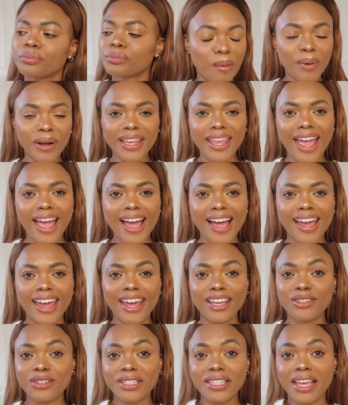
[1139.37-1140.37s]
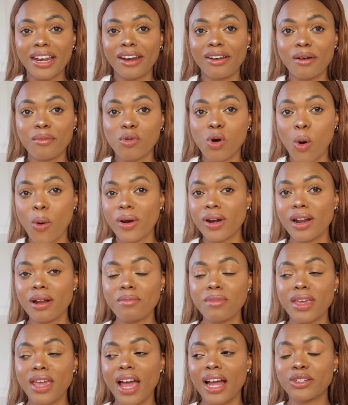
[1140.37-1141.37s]
But yeah, it just ended up growing
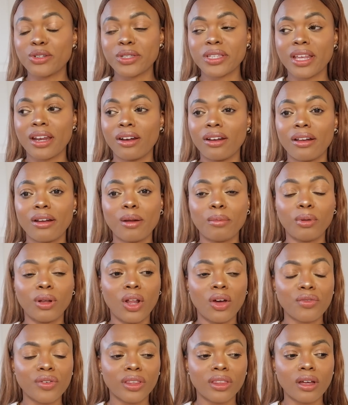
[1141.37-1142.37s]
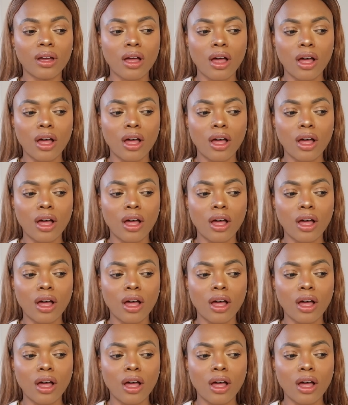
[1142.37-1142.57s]
on me. I just ended up loving the